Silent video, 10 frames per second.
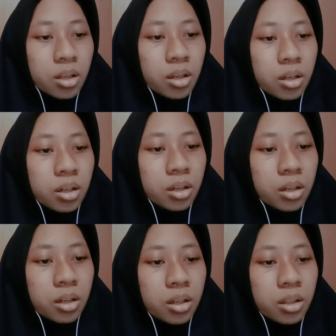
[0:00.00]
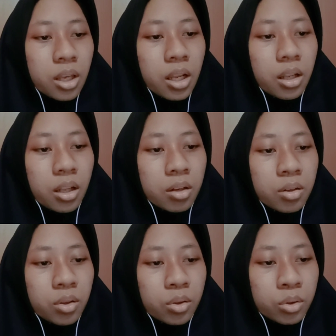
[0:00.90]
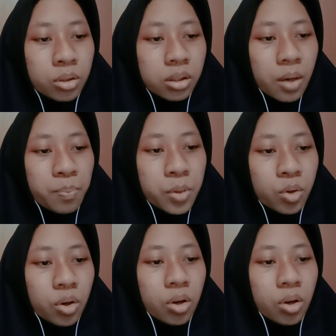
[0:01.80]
Then ultra pure.